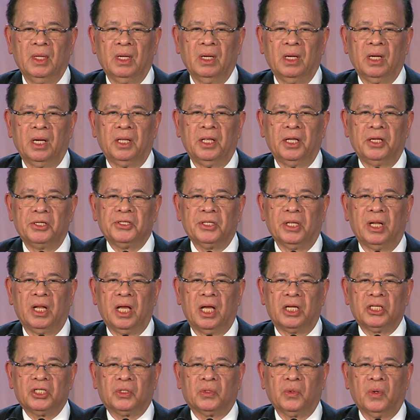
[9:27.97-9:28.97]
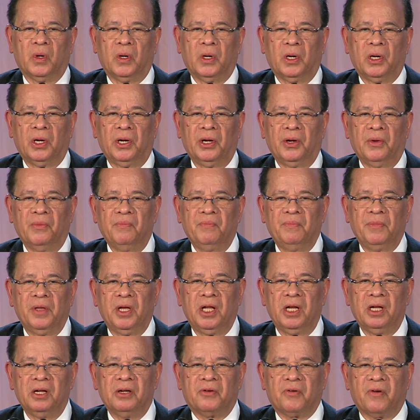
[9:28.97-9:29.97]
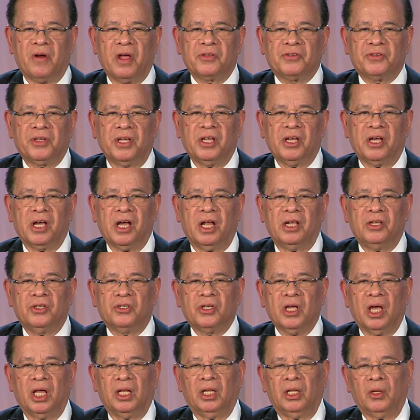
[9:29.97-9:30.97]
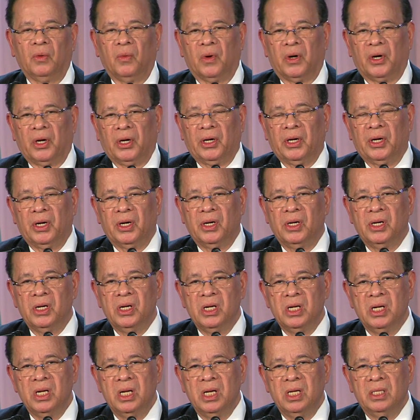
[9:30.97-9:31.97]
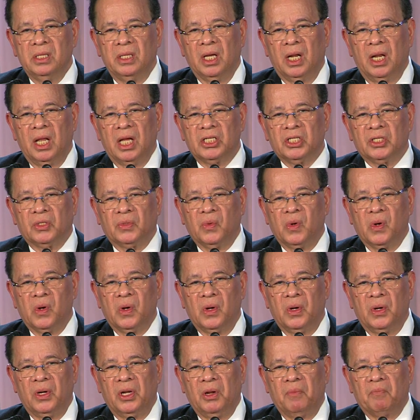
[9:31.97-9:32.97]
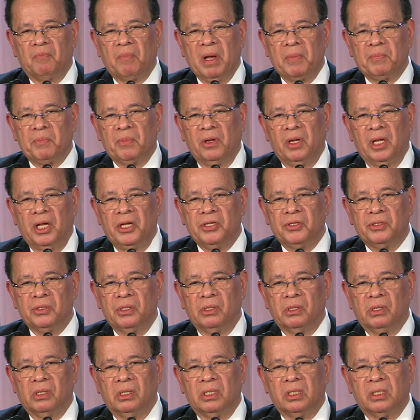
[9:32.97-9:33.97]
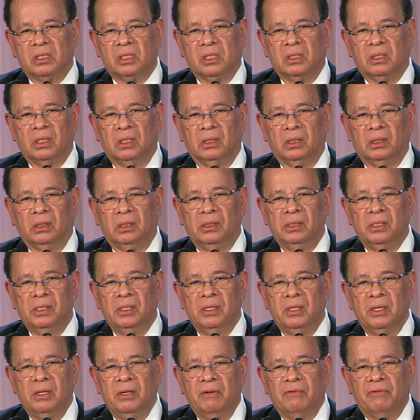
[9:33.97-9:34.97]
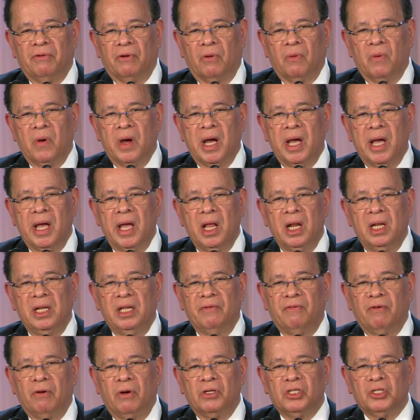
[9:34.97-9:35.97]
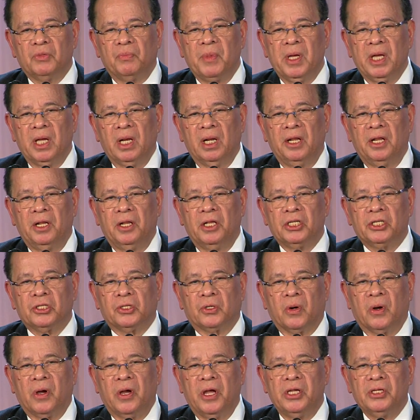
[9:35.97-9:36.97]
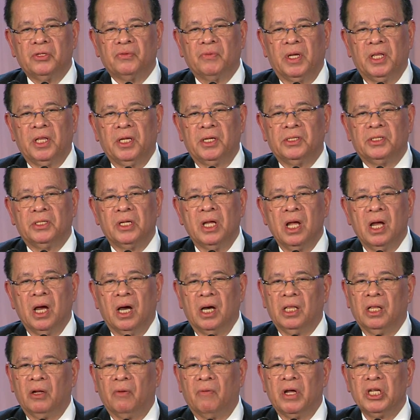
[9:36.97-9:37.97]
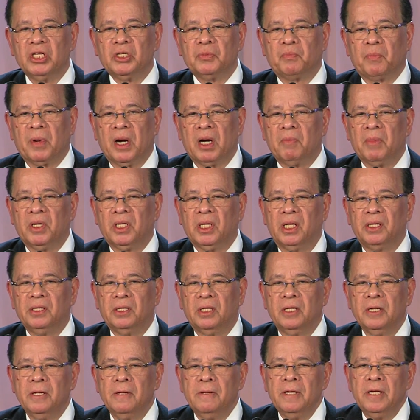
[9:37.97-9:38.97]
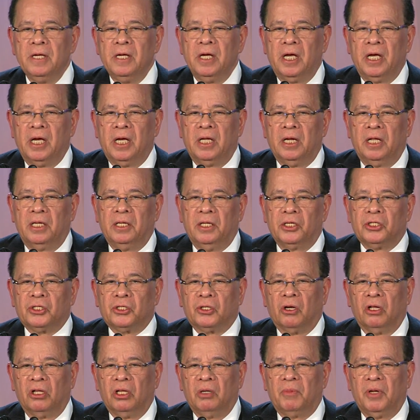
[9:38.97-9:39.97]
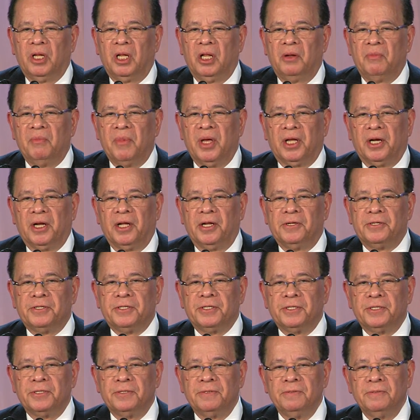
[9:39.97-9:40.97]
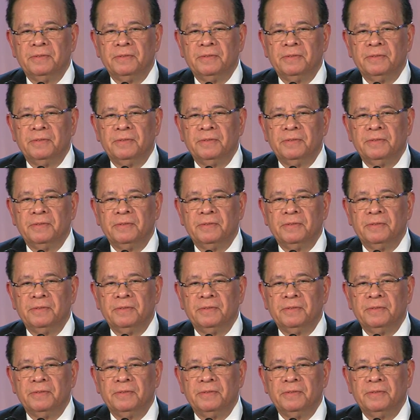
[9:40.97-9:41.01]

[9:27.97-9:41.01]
It is the last word in trusting God's handiwork, the last word in population control. For while divorce merely destroys what is otherwise permanent and indissoluble in marriage,